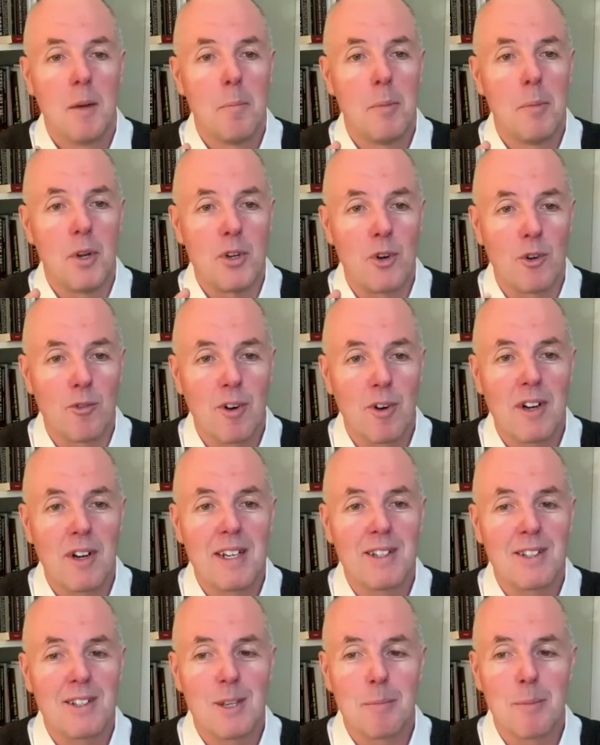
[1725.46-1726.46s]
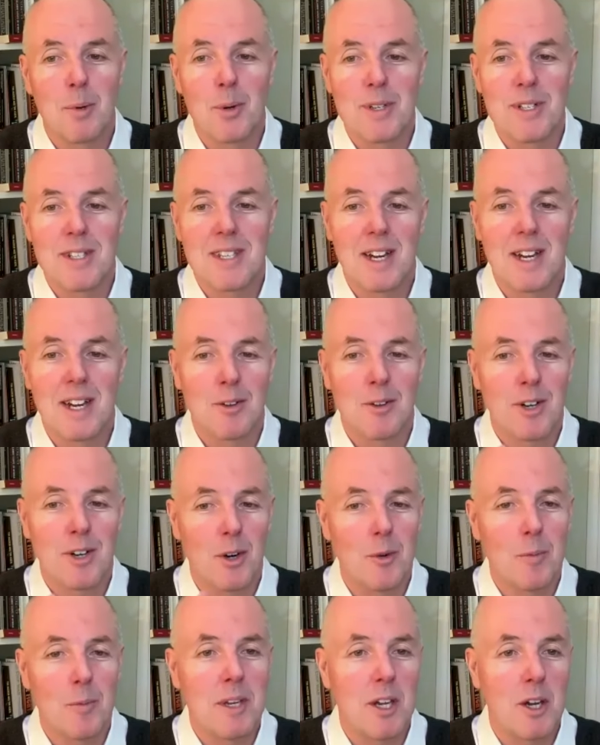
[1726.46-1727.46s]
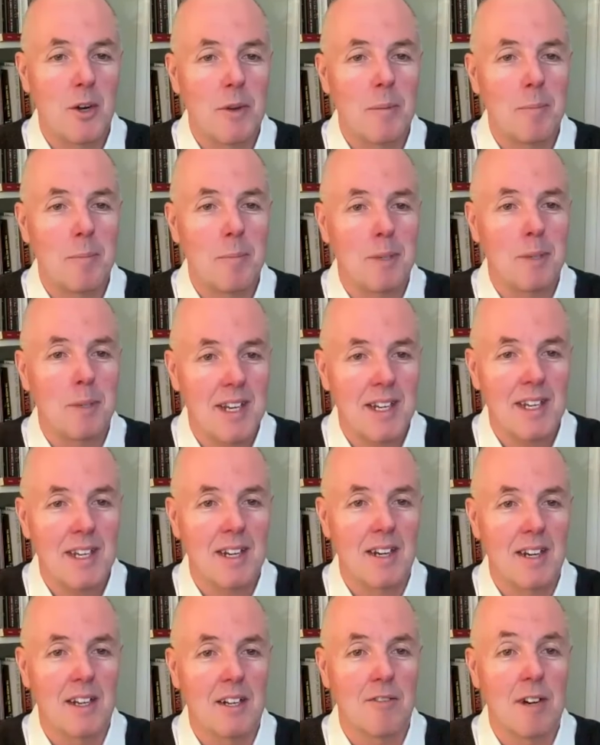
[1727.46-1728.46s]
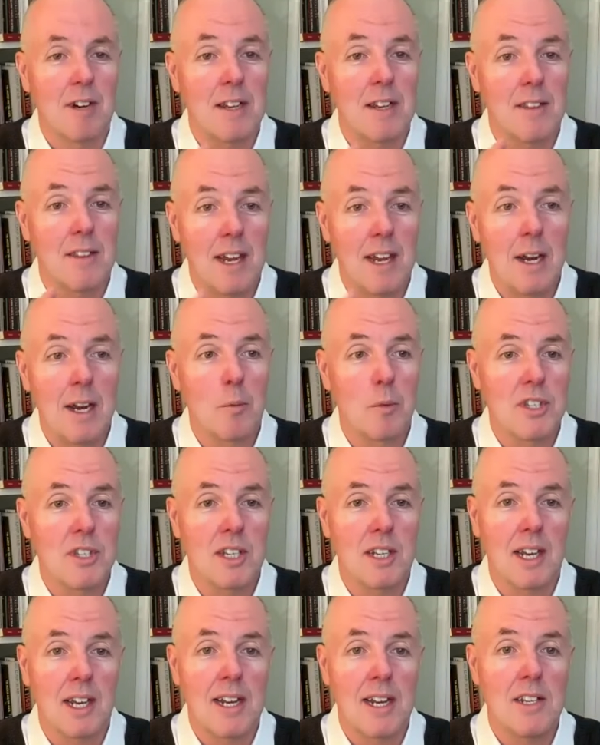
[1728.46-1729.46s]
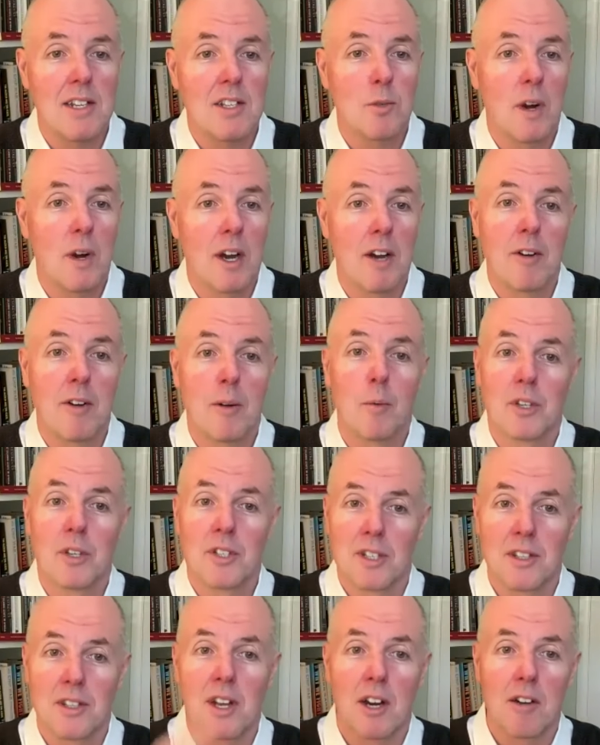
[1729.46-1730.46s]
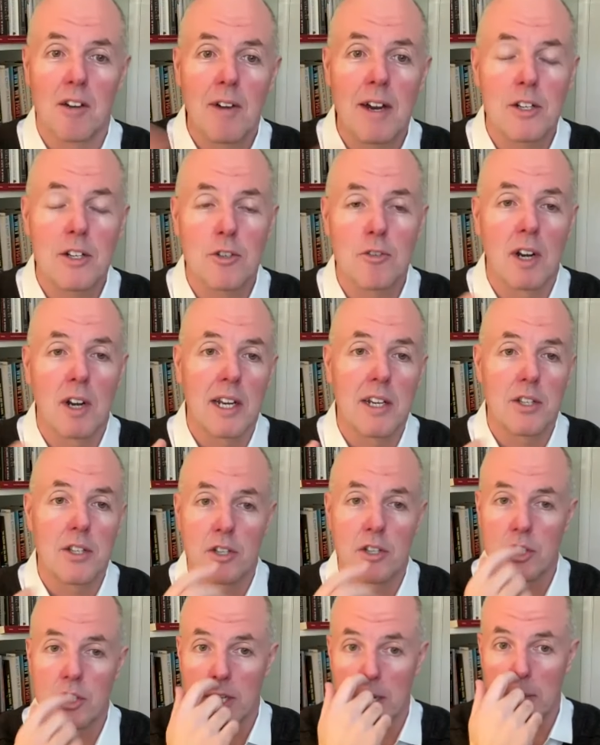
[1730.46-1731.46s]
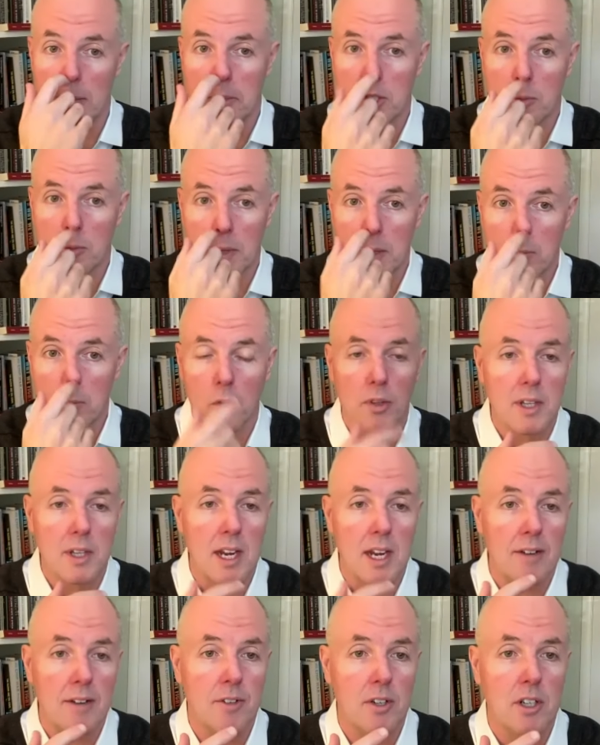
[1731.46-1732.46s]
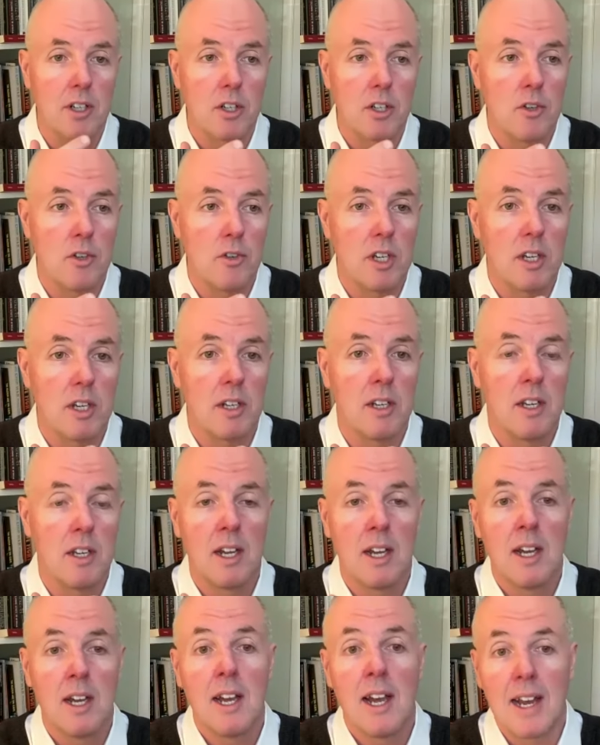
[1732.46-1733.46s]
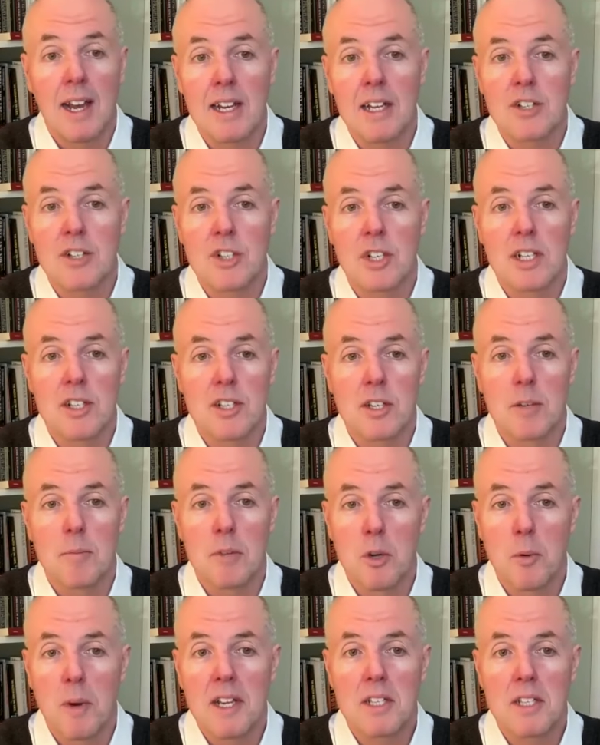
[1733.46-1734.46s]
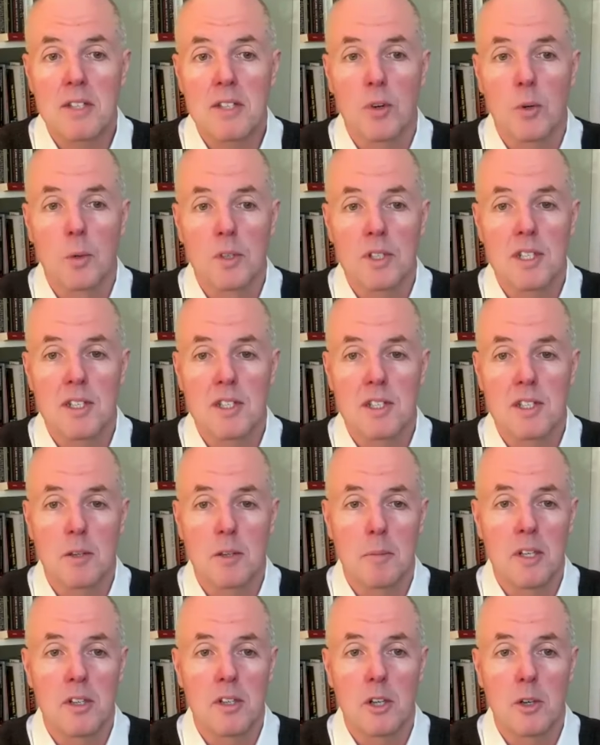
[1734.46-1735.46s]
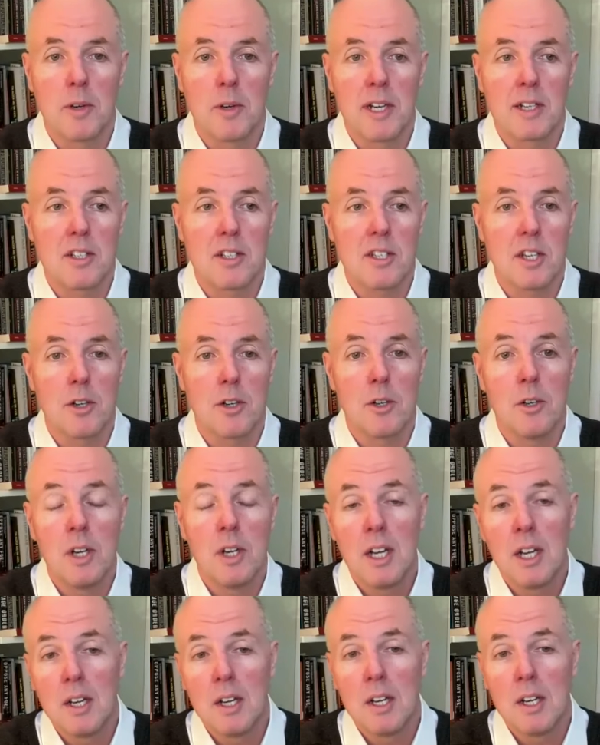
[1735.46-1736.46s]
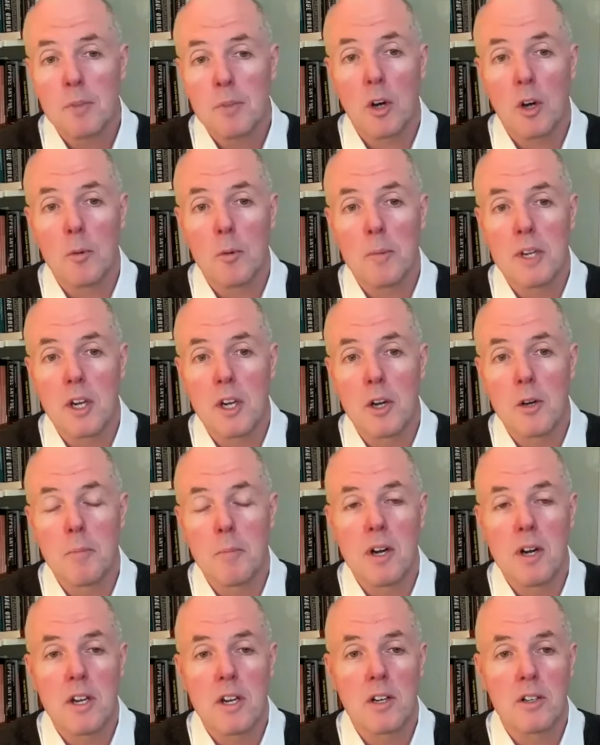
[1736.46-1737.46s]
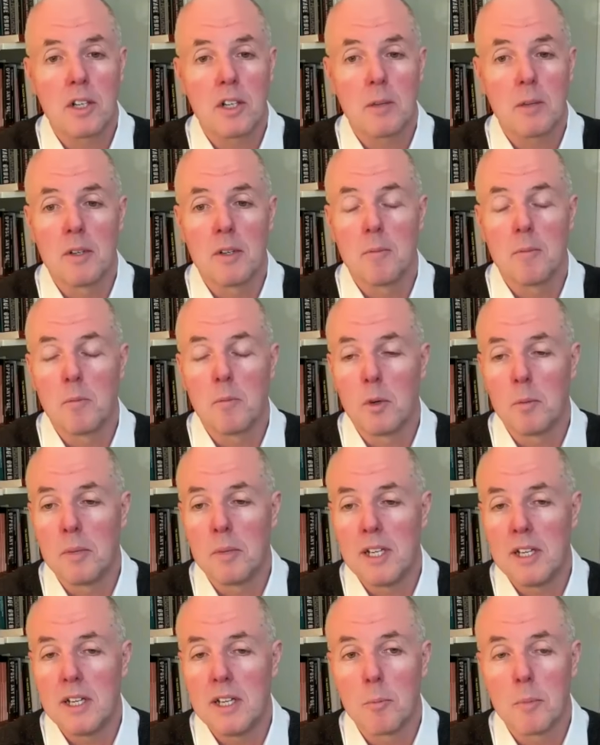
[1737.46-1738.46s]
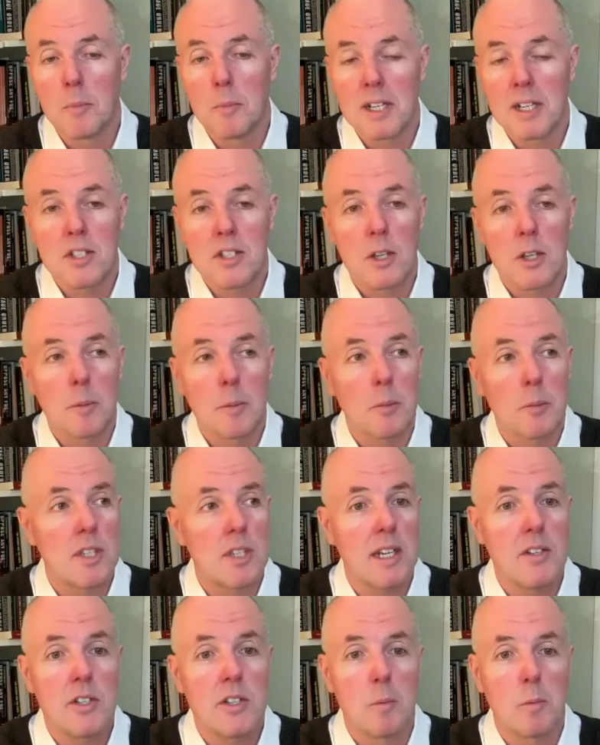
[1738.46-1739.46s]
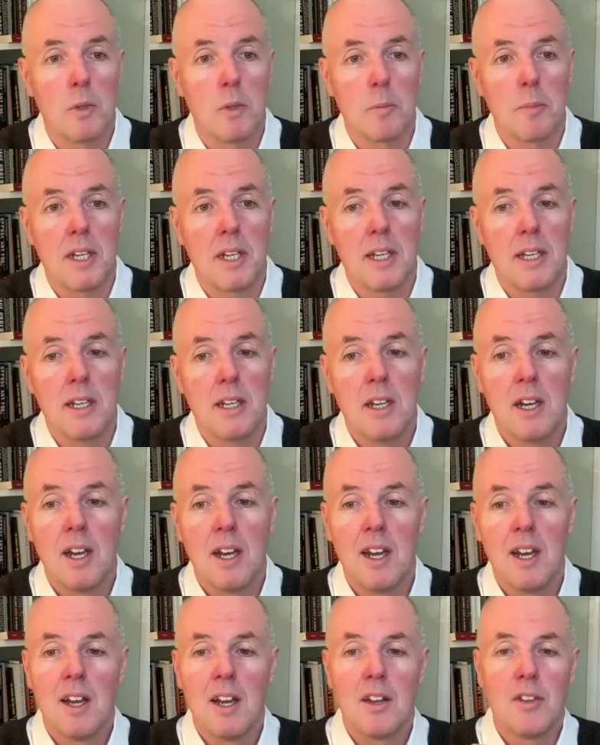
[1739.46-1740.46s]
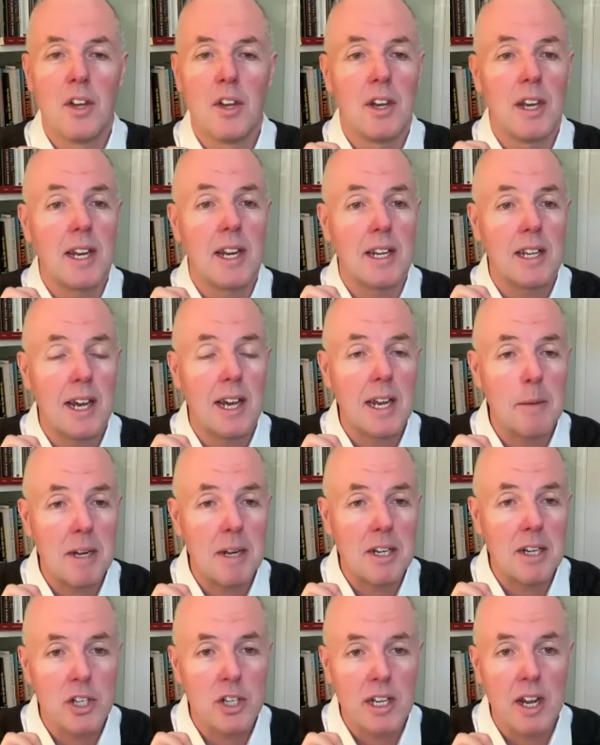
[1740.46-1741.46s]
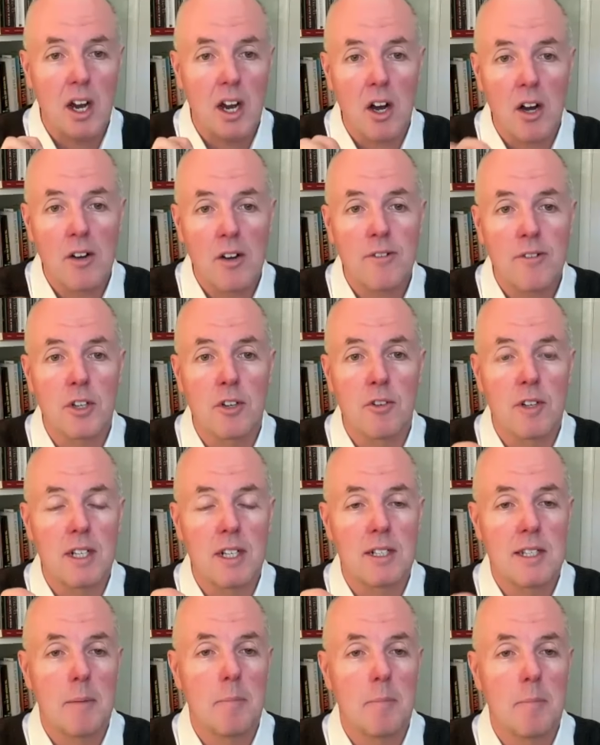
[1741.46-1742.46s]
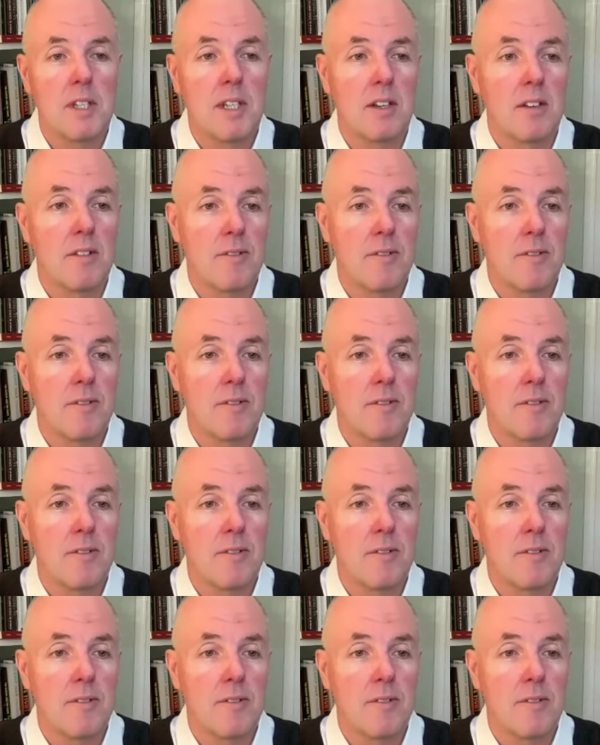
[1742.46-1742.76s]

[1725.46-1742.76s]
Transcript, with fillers: But you're right to point out Colbio in particular, right? That was a case where it was a direct relationship between what the African Union and actually some US forces had been doing. So Colbio, my argument would be, or my interpretation would be, that it came actually after an attempted